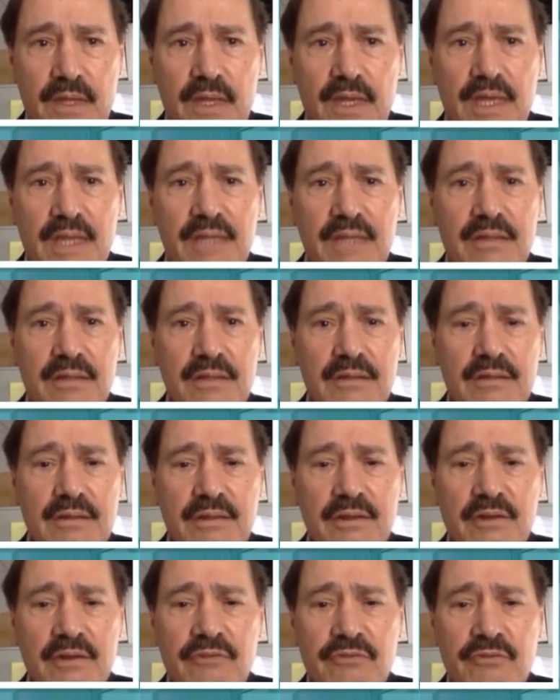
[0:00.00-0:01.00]
And
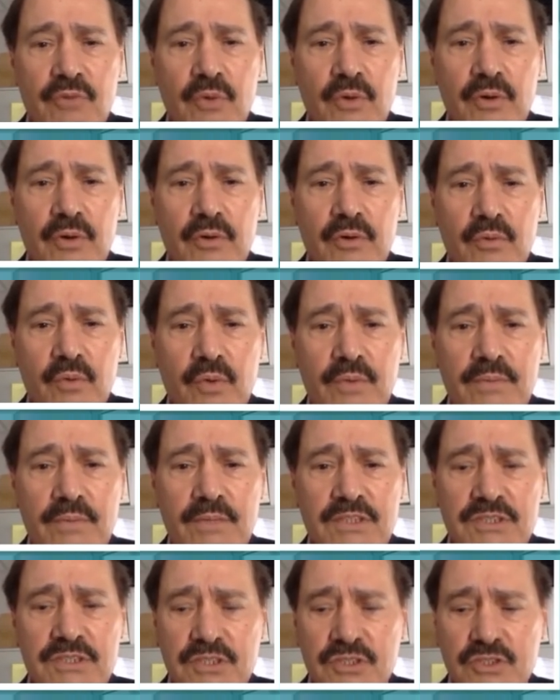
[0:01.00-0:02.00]
therefore, we
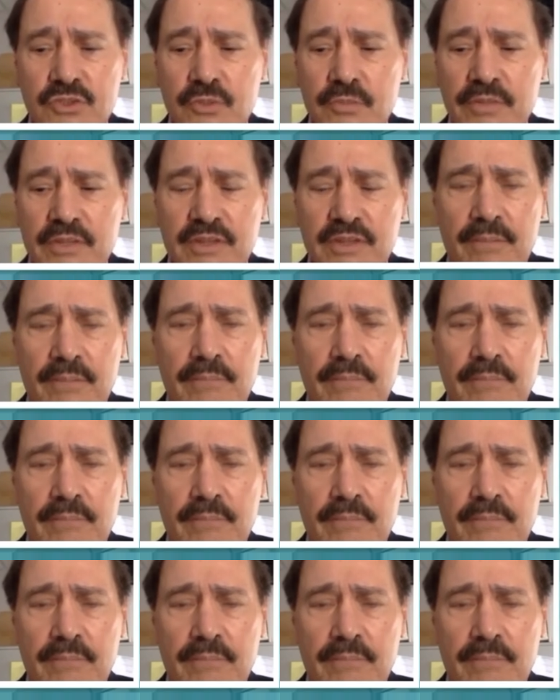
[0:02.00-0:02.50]
must assume that the